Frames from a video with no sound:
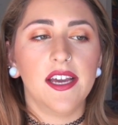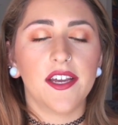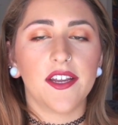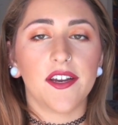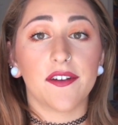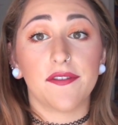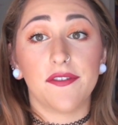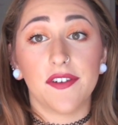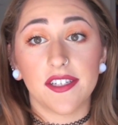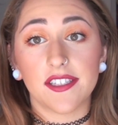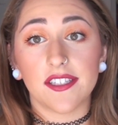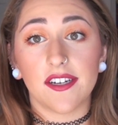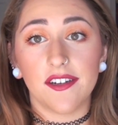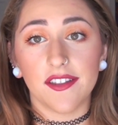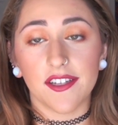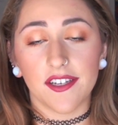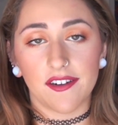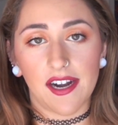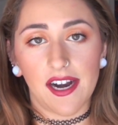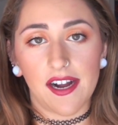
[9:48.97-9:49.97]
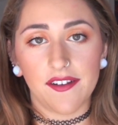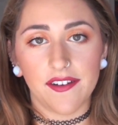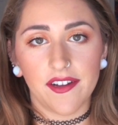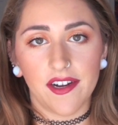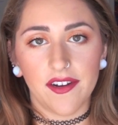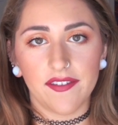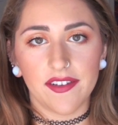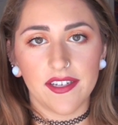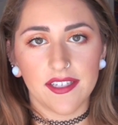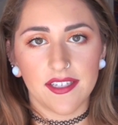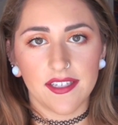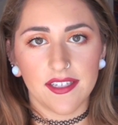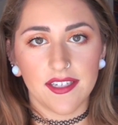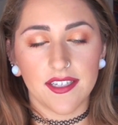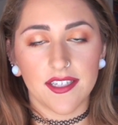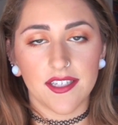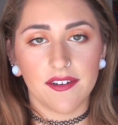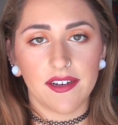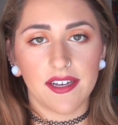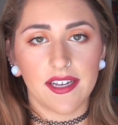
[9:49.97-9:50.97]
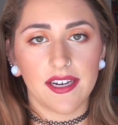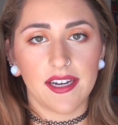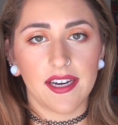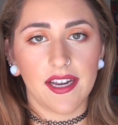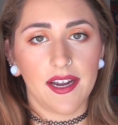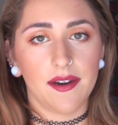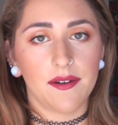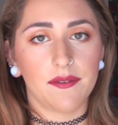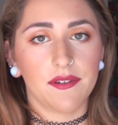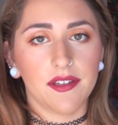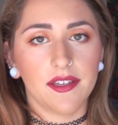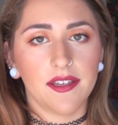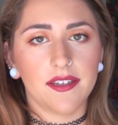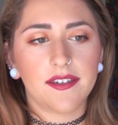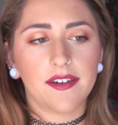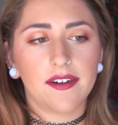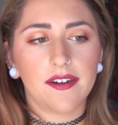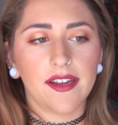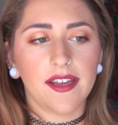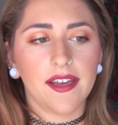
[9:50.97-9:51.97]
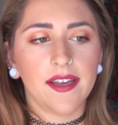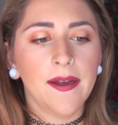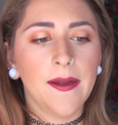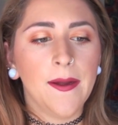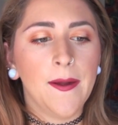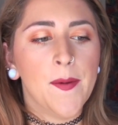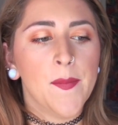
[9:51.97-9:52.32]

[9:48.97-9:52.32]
your foot's on the ground obviously, so it can get really dirty.